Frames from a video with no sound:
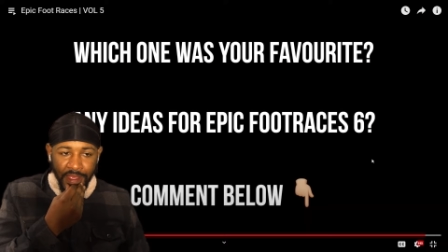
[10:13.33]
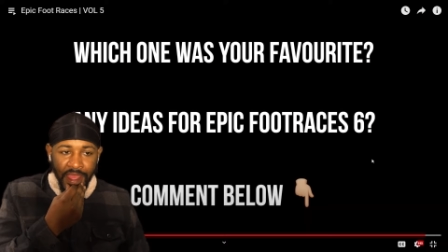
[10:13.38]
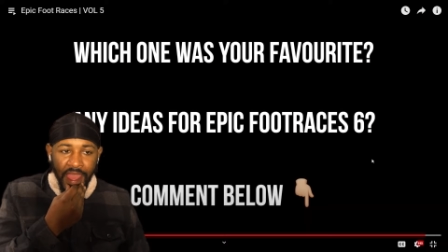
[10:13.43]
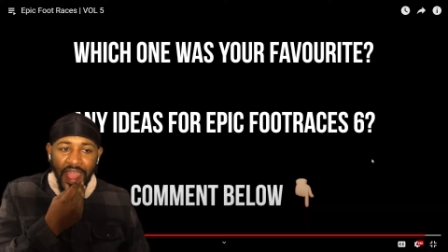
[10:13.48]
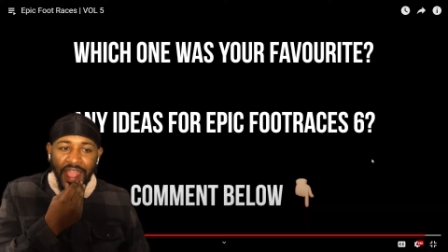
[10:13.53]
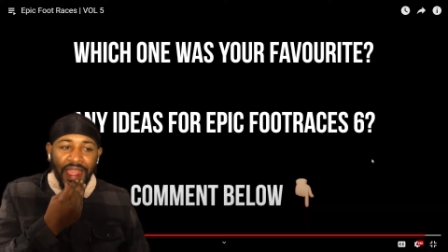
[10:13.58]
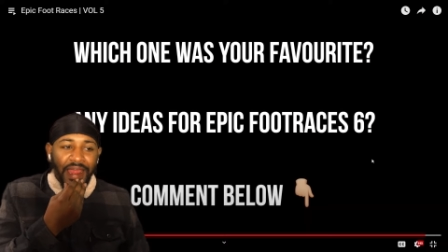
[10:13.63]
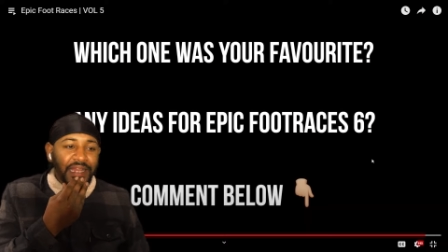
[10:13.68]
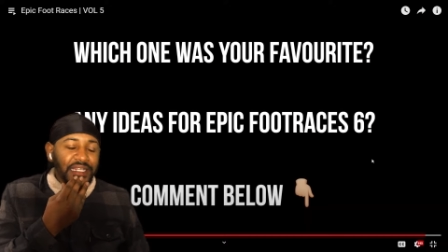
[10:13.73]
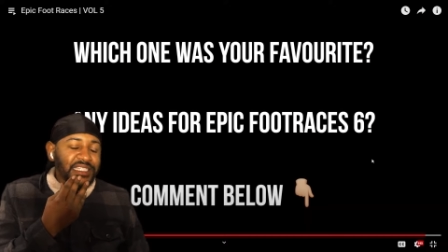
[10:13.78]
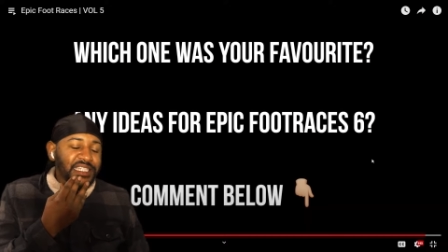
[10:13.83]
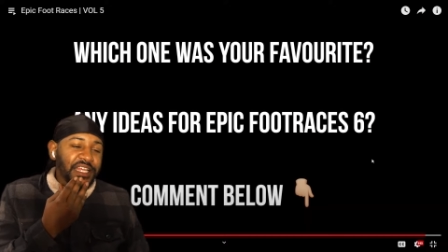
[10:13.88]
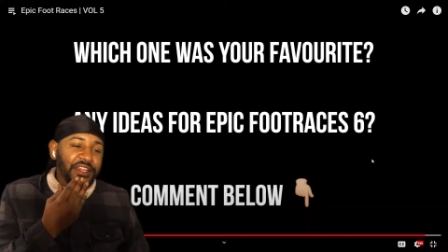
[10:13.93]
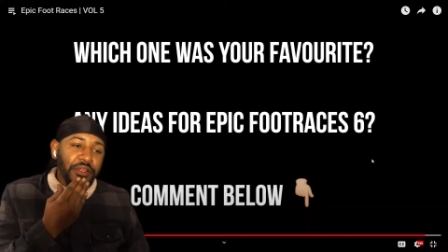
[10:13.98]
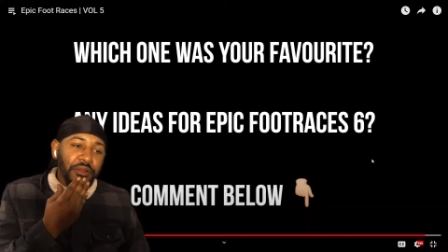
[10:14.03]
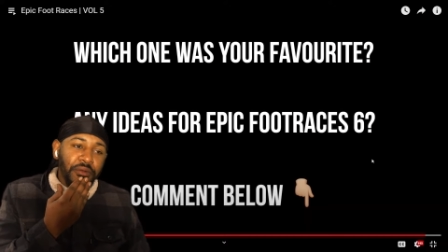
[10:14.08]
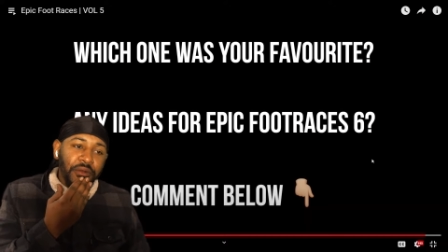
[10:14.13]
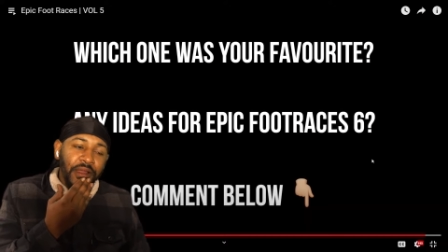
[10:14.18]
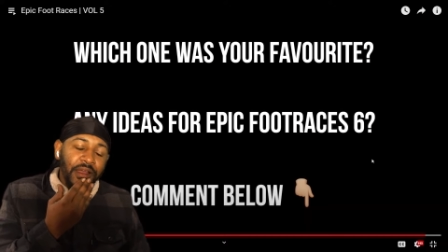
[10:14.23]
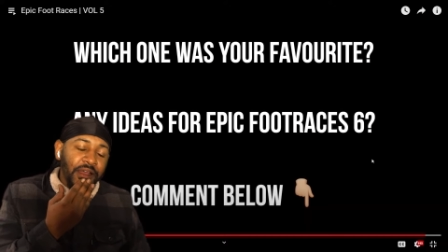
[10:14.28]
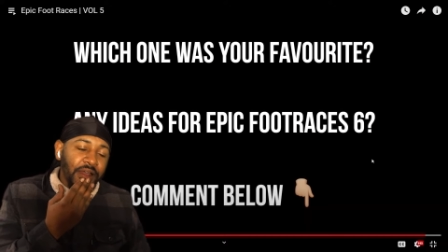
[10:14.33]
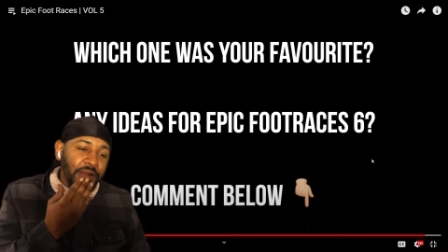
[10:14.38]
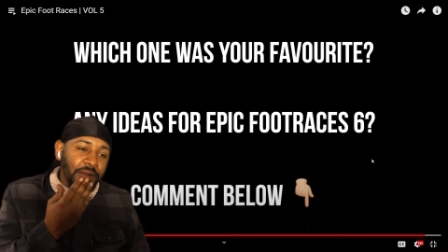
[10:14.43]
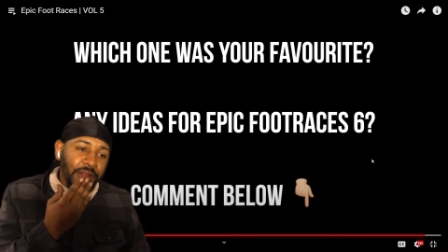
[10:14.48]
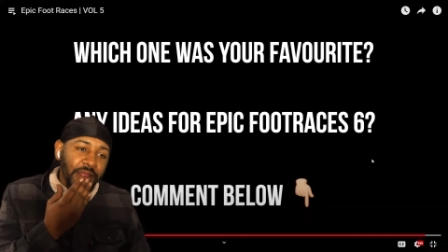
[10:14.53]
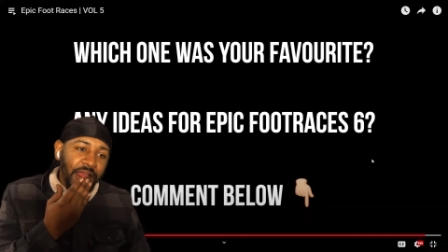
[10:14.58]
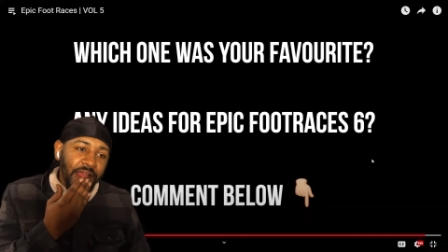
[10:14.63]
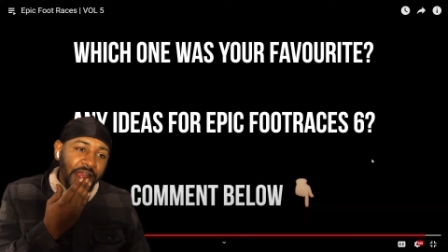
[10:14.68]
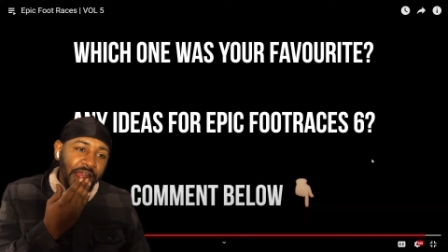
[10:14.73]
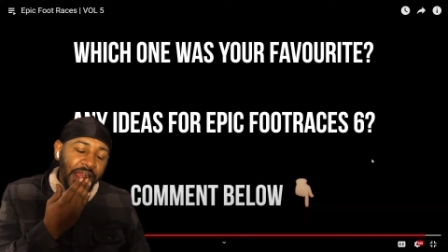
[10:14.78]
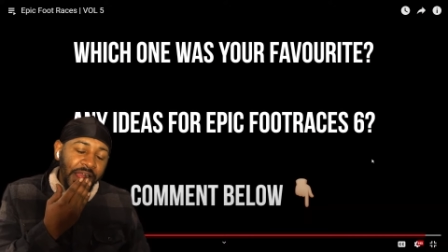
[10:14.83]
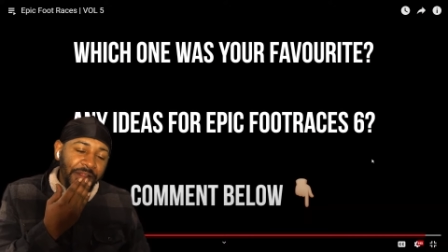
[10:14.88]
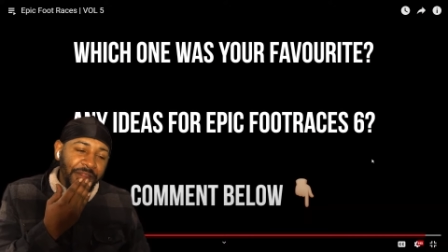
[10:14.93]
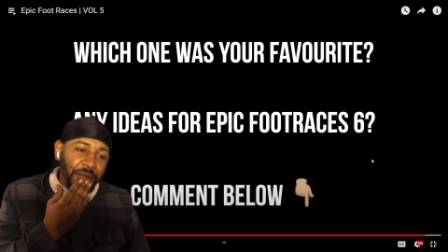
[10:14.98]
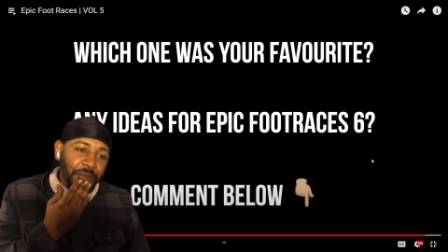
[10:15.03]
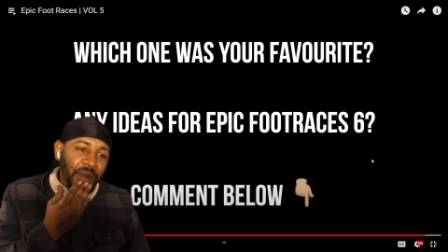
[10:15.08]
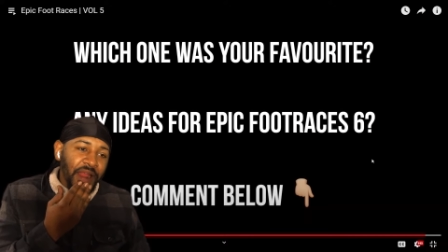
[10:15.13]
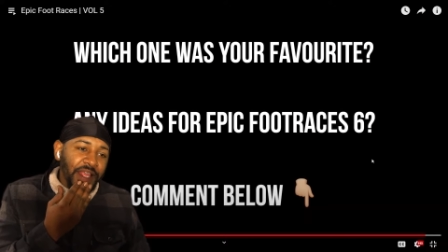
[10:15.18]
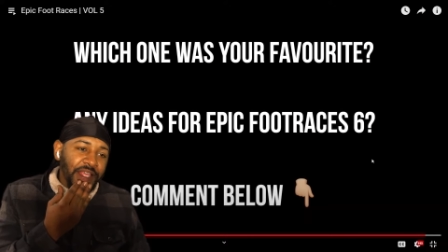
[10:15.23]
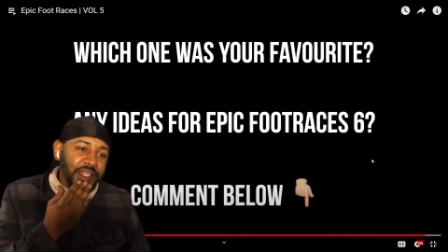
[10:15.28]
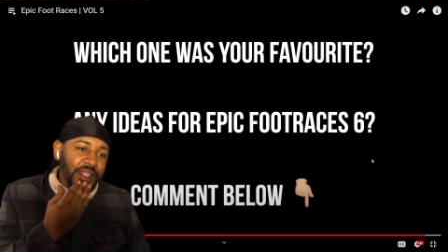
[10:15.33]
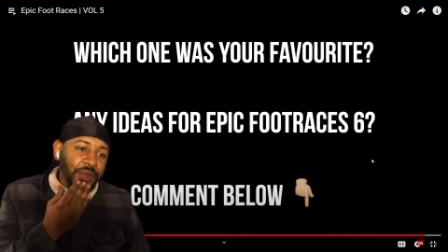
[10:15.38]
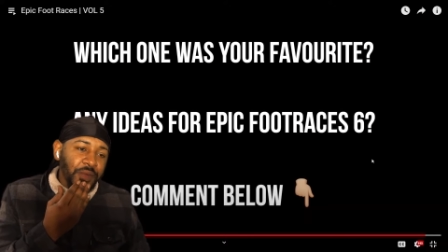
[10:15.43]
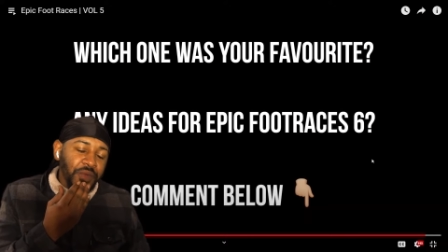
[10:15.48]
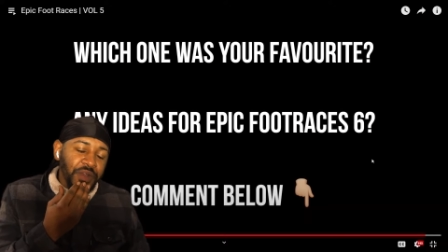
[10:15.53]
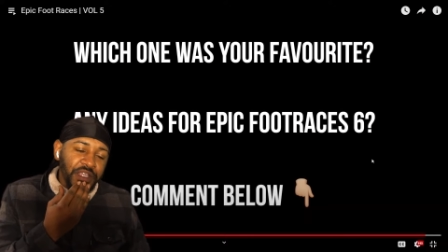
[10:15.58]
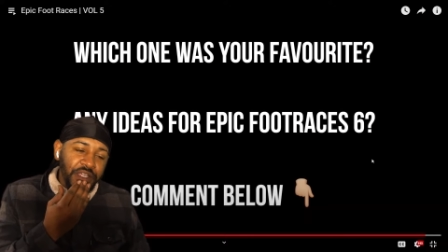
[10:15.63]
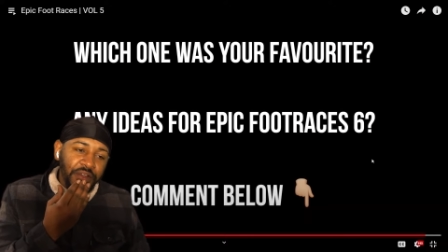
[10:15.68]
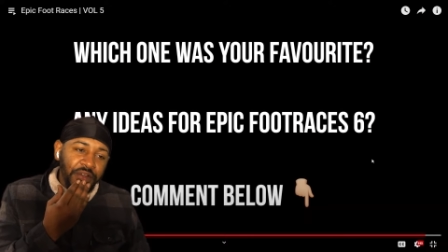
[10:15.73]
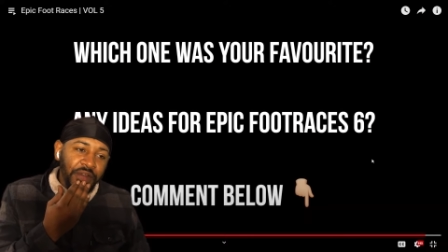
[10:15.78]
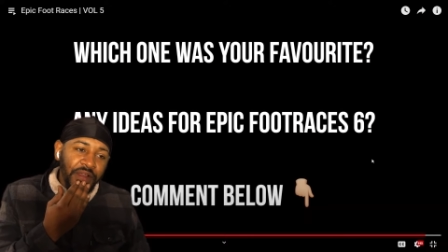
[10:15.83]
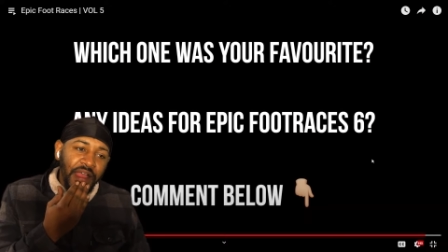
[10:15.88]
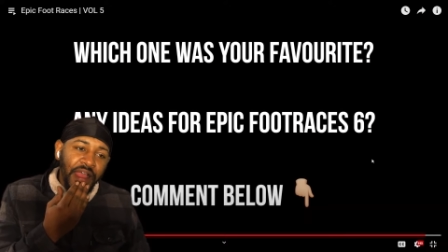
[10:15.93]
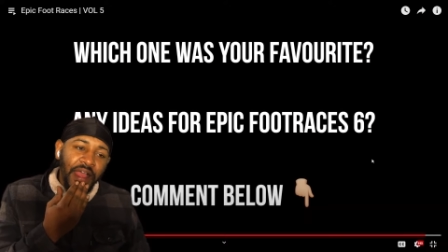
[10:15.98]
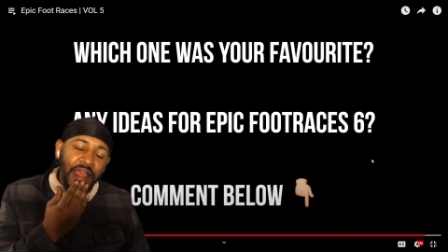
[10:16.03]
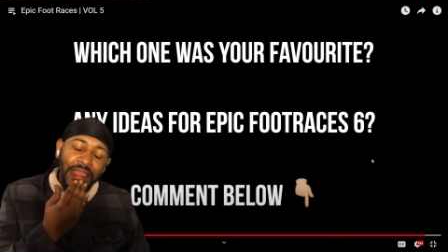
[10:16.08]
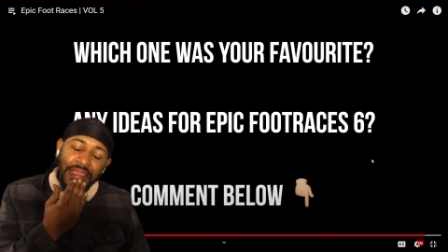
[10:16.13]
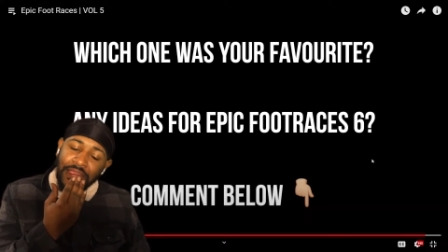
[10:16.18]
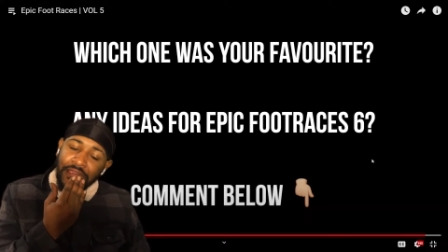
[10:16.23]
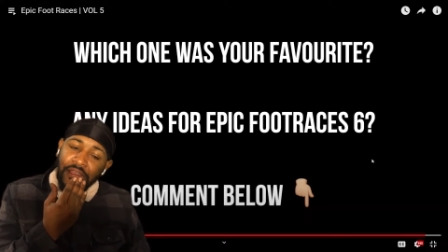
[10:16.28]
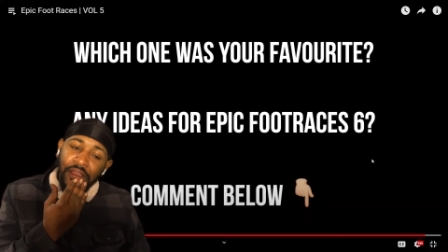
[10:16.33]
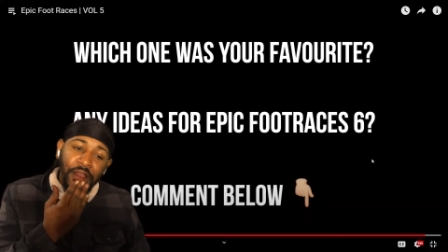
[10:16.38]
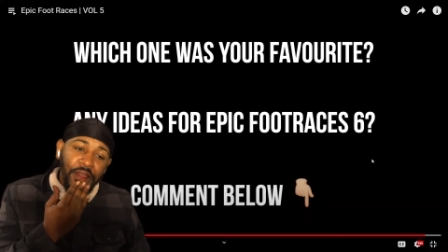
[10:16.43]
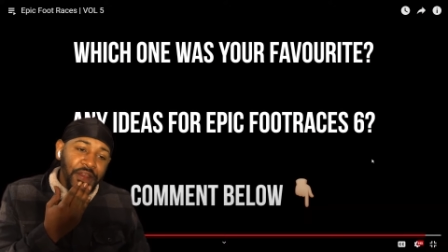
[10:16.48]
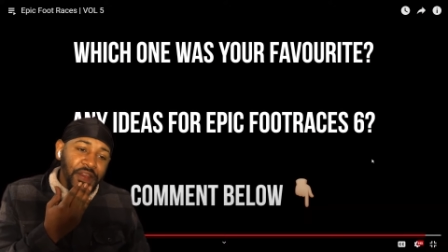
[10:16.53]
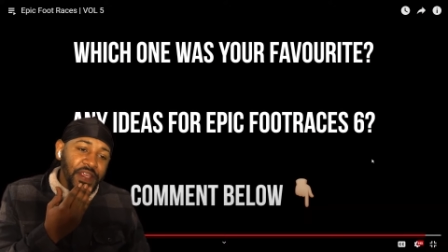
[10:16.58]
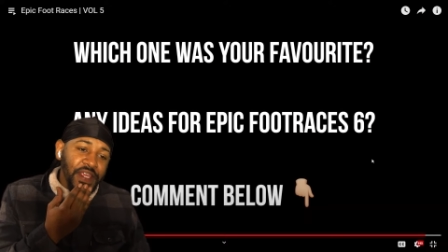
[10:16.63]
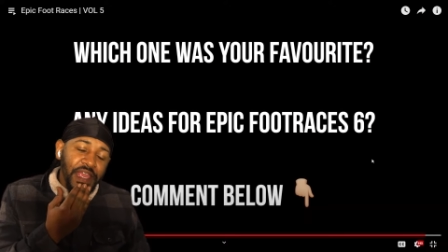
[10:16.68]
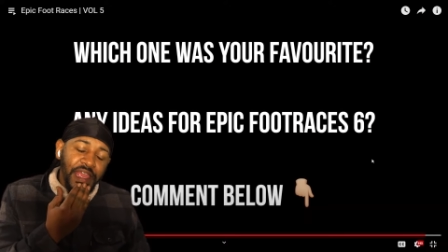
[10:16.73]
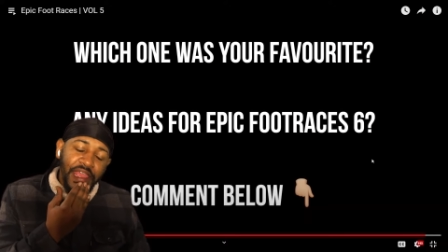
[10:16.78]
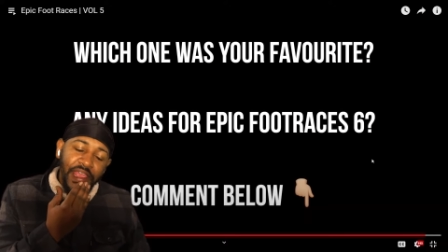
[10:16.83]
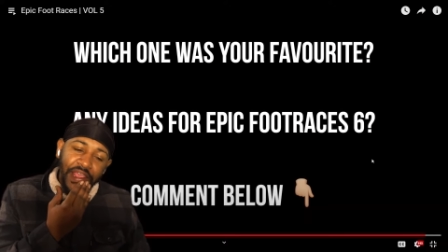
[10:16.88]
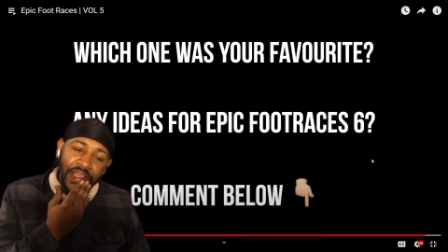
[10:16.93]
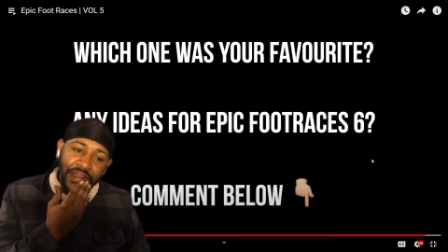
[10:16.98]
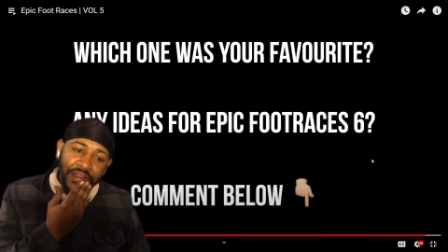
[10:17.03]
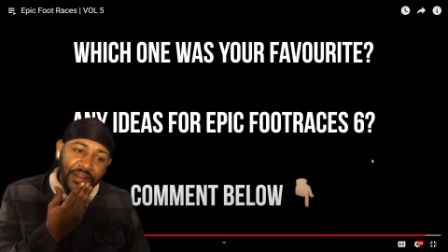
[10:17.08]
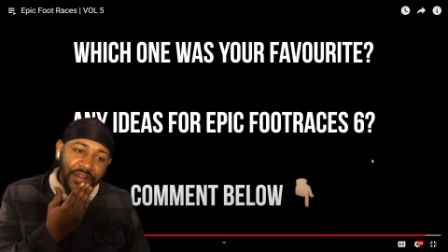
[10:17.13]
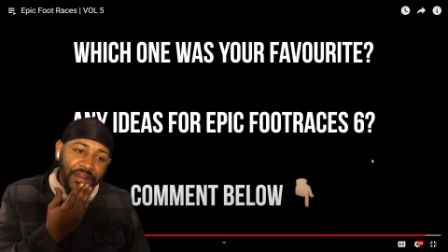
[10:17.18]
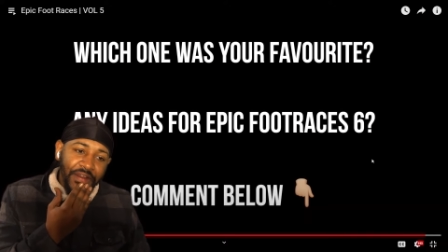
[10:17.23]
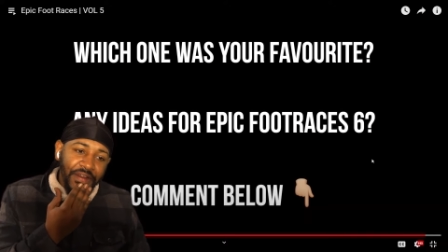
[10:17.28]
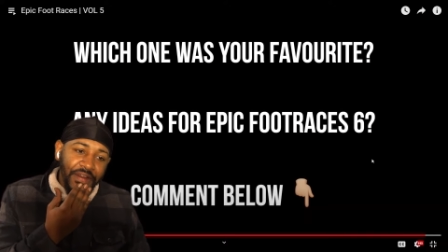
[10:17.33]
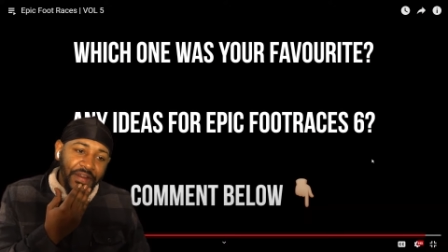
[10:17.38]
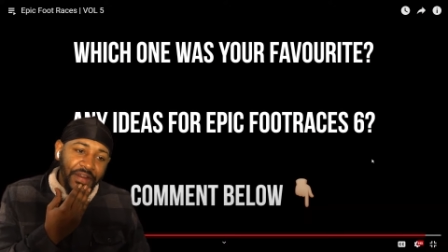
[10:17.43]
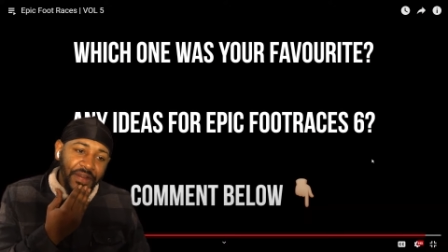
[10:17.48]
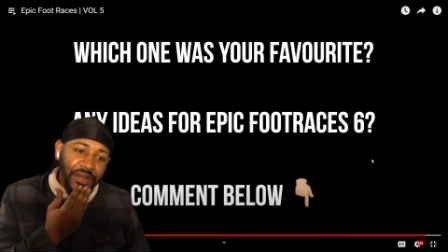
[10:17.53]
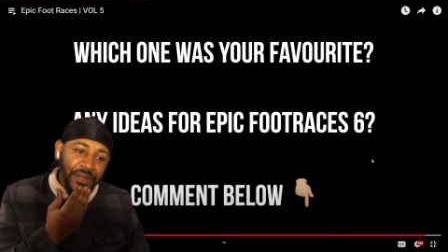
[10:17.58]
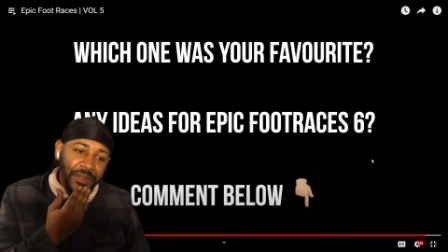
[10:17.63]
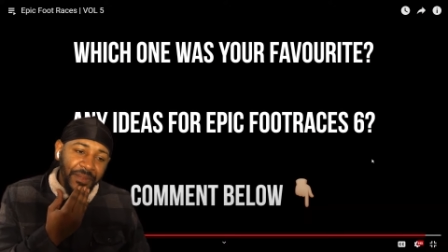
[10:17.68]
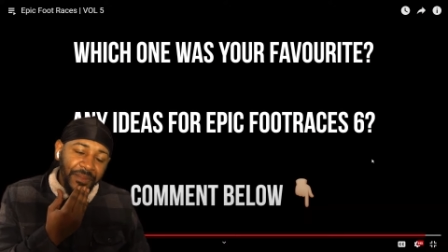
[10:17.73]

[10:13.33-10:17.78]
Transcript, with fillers: I gotta say the uh, uh, the Rieko Ioane and uh,